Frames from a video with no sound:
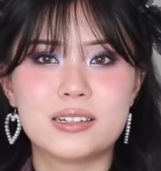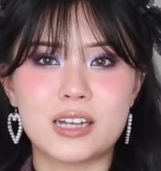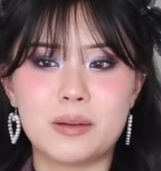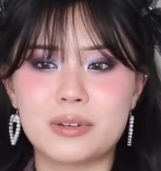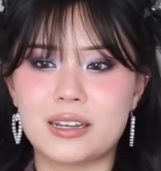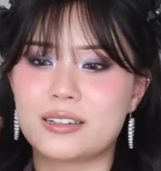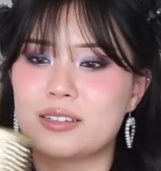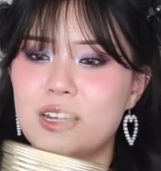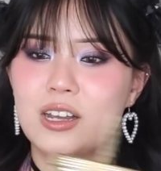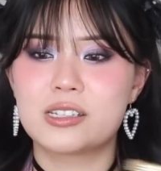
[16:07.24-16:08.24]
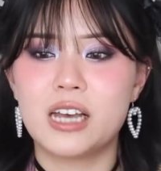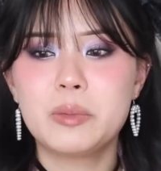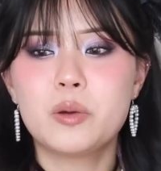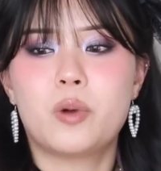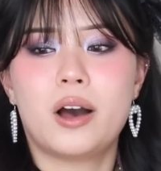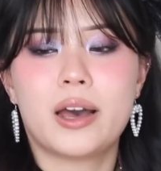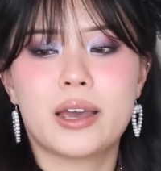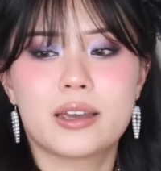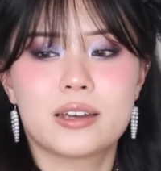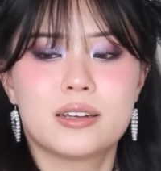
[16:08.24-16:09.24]
tumbler. Tell me
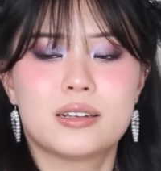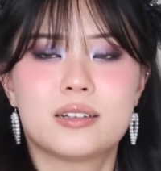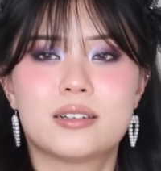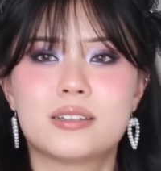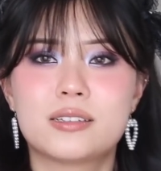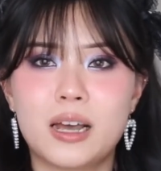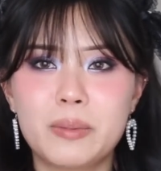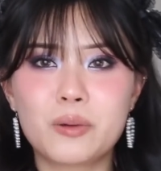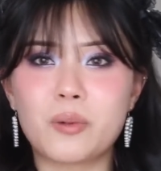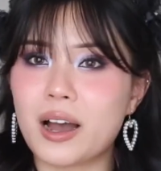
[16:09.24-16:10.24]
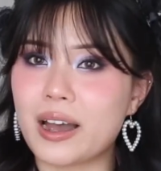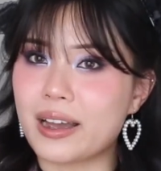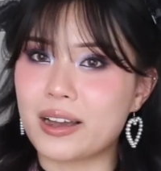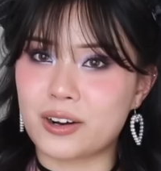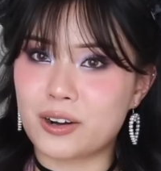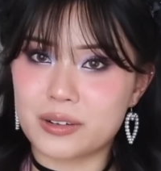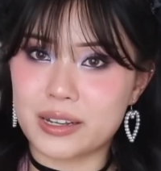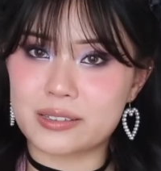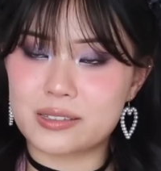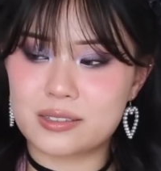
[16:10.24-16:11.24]
why a girl
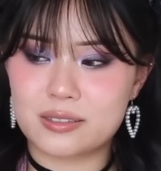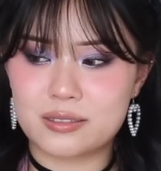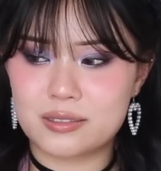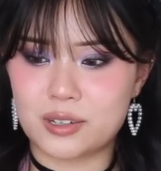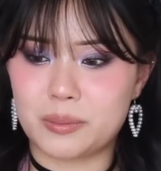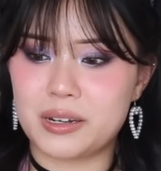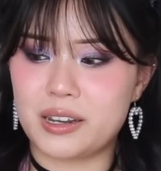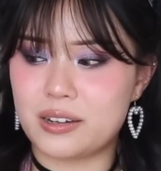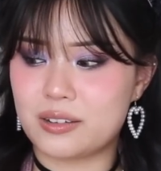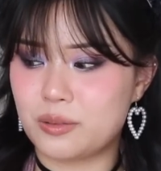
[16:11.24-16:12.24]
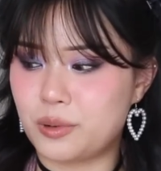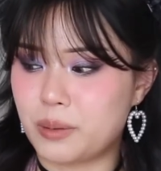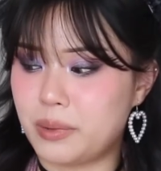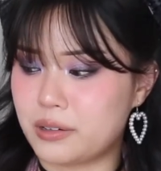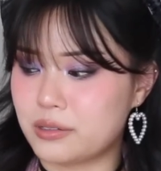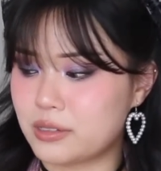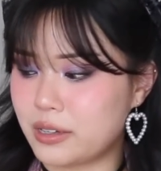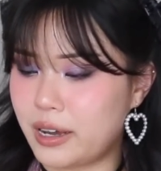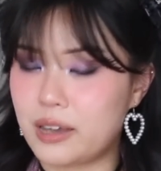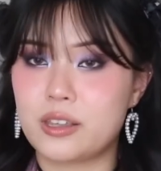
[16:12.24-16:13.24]
needs so many water bottles,
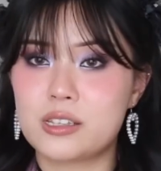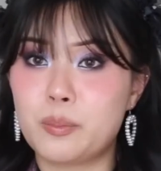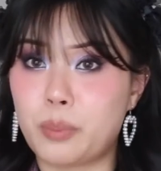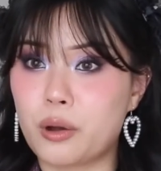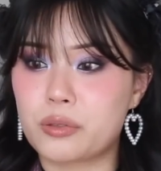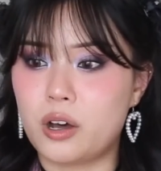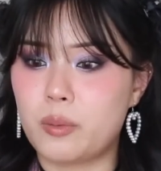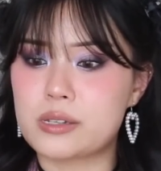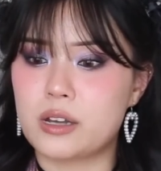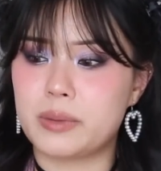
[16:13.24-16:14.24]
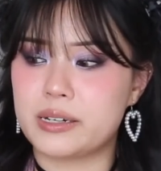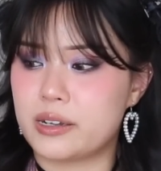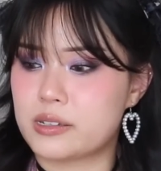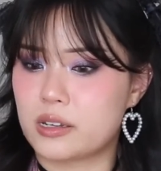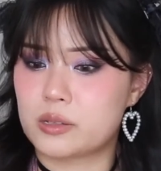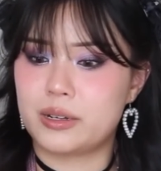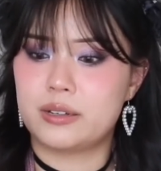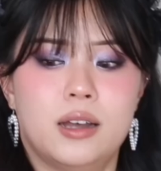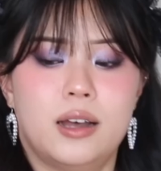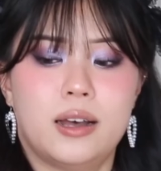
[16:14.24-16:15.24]
okay? These are both always on my desk as
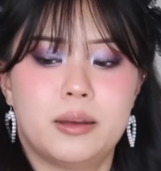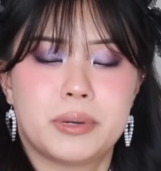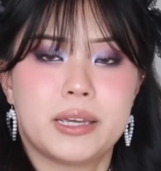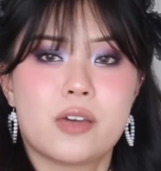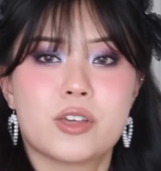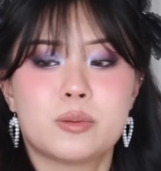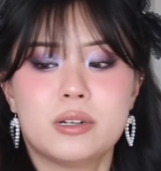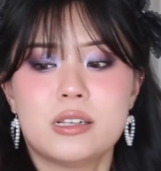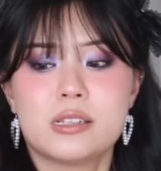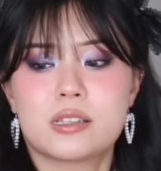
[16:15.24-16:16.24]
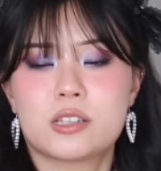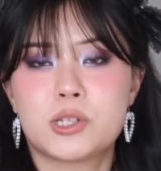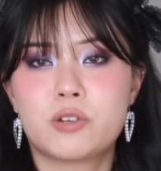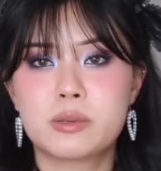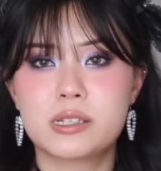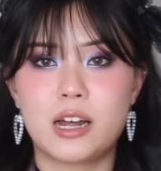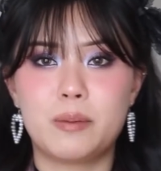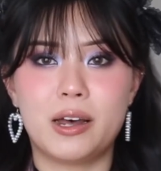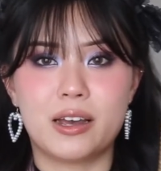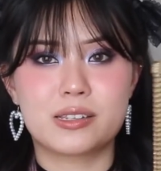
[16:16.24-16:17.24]
well. But yeah, this one's from
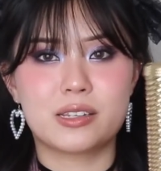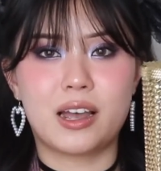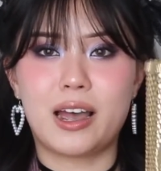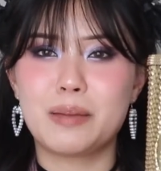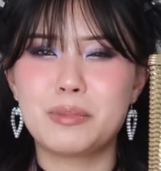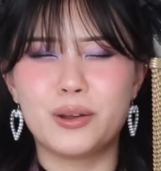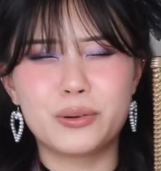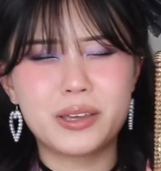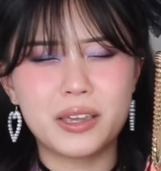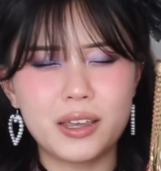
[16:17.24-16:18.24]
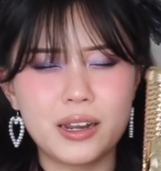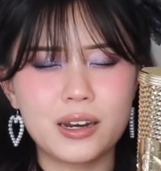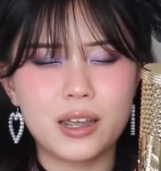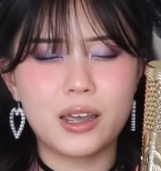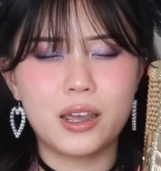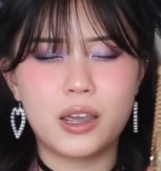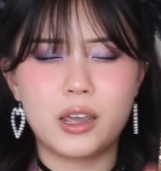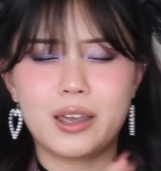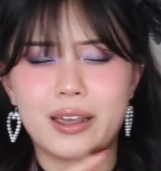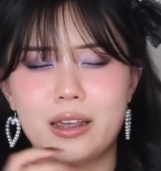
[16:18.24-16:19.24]
Starbucks. I'm low-key
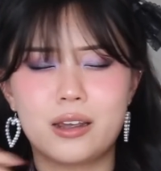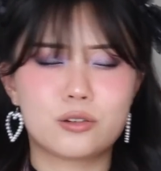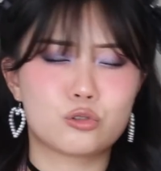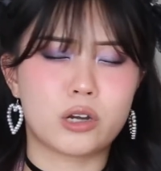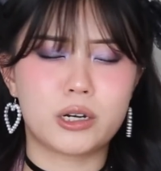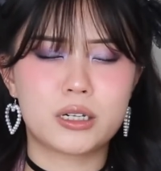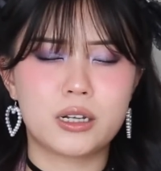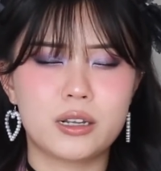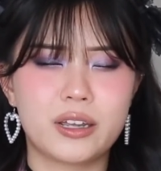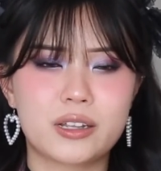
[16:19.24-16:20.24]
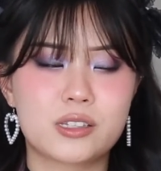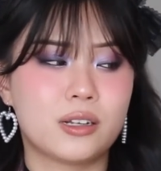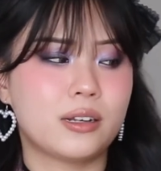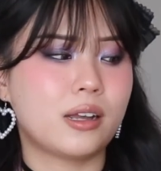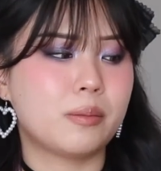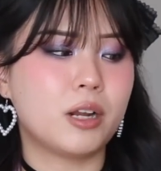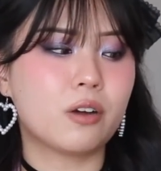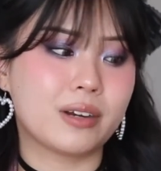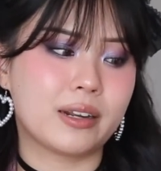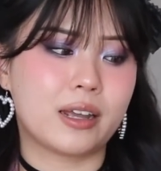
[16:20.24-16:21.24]
like trying to collect,
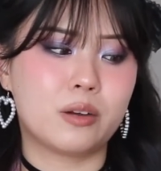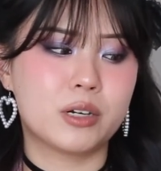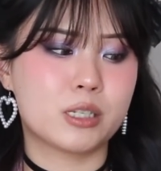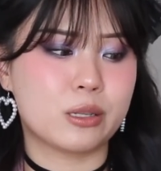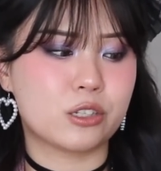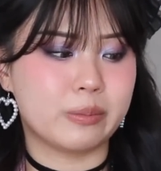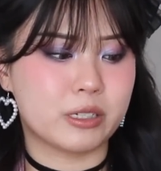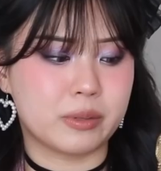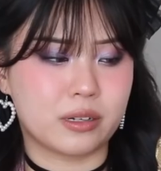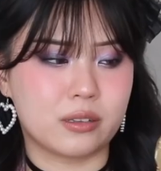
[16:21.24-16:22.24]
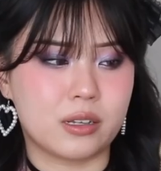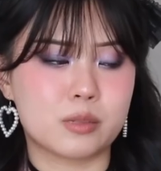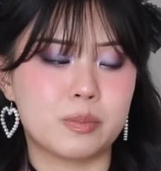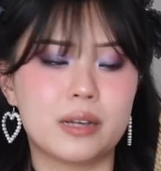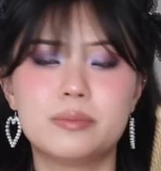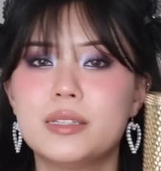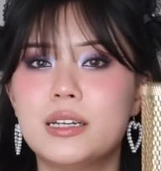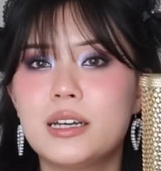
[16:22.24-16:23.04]
not really, I don't want to spend too much money on these, but